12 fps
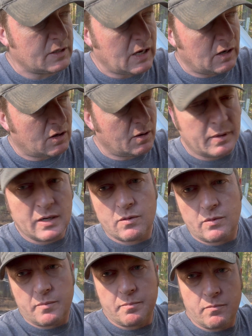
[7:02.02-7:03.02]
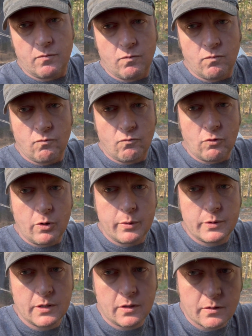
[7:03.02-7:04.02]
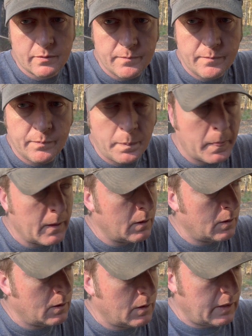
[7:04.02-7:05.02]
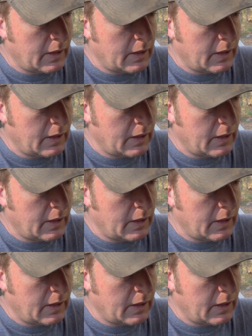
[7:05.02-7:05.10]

I'll come in there with a rototiller, and